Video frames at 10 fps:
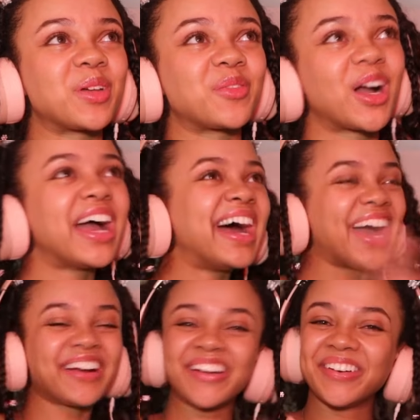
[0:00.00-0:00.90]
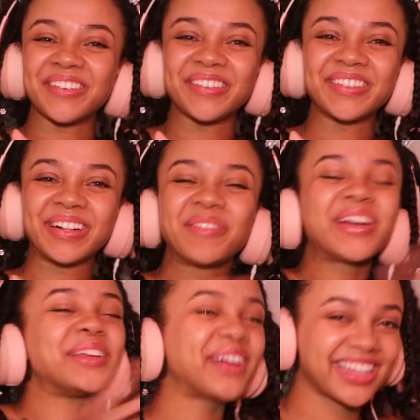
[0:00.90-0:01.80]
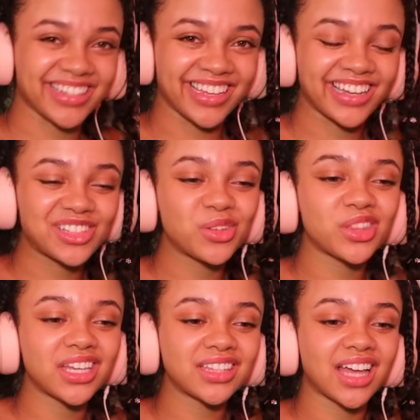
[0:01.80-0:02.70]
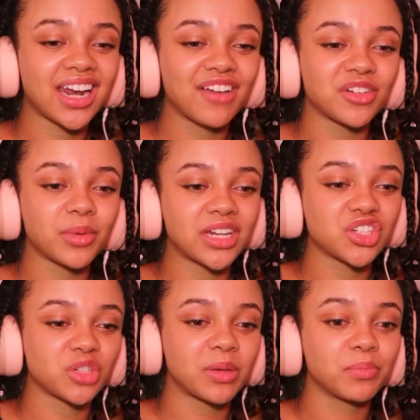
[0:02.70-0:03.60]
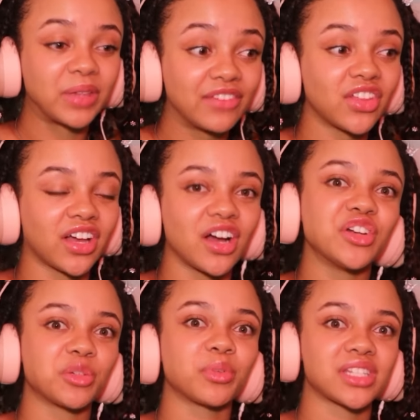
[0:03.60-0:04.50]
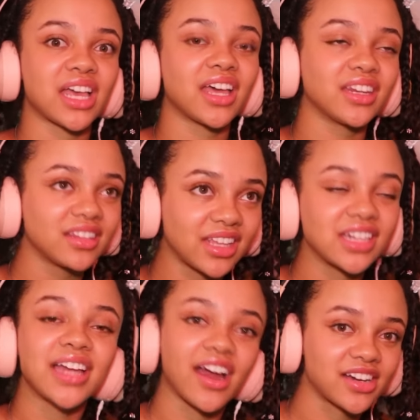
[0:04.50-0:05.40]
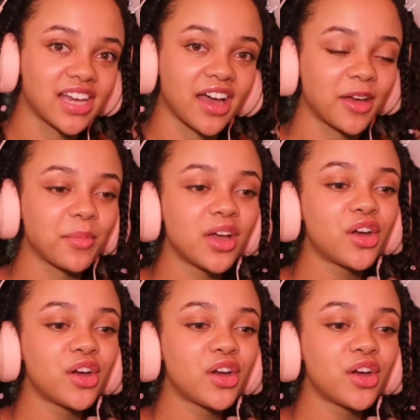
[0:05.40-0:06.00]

are... I don't know. What do you guys think? Do you think that everybody should be giving, like, 100% the entire time?